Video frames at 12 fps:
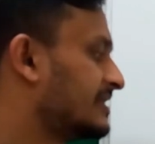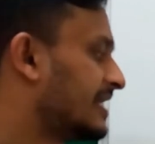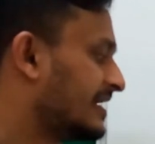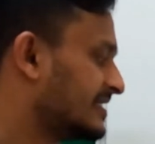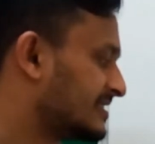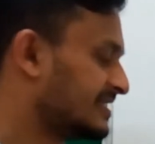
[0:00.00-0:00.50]

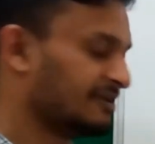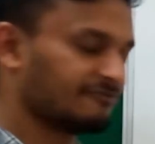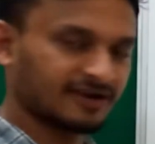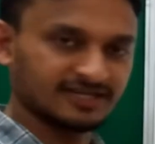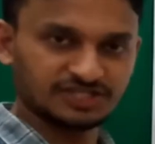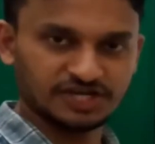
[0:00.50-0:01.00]
That is
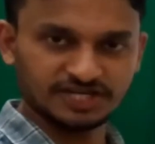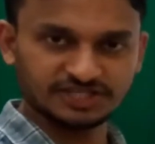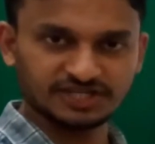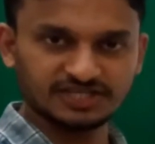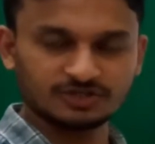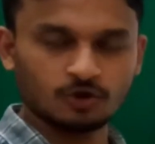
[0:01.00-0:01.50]

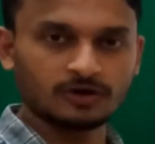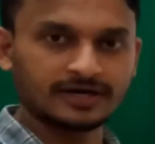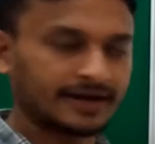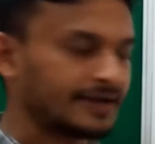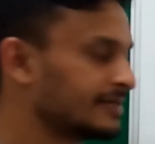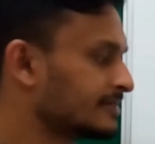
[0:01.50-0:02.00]
differentiation is
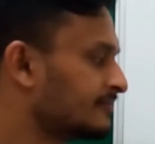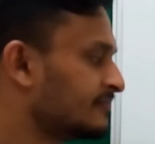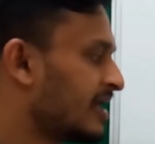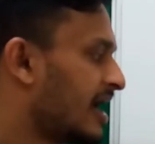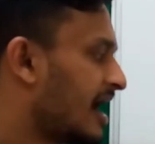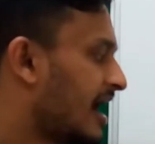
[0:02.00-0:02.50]

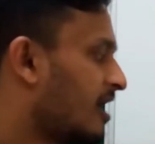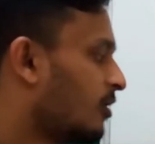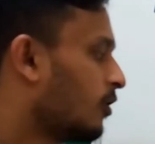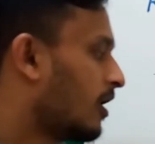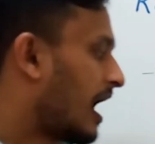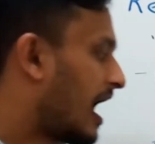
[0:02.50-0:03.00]
occurring.
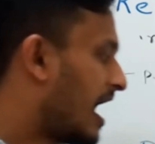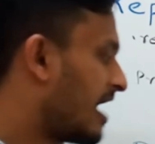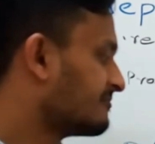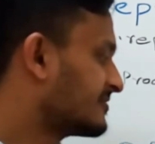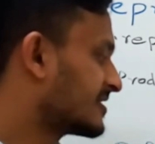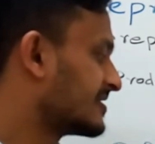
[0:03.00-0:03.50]

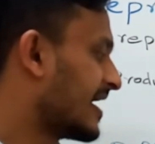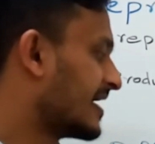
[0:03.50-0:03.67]
After